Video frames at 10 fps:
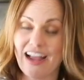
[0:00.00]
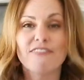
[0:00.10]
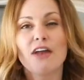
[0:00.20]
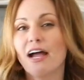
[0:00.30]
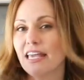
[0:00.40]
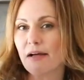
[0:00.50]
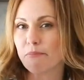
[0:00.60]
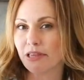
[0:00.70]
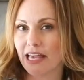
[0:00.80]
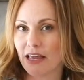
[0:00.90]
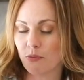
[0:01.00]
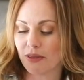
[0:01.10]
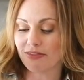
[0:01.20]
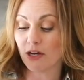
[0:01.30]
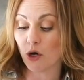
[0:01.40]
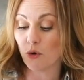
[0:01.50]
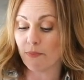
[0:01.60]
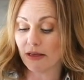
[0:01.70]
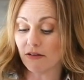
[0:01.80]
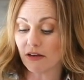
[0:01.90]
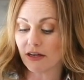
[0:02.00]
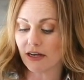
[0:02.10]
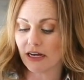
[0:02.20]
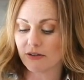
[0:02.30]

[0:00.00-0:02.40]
I have not yet played with the oat milk,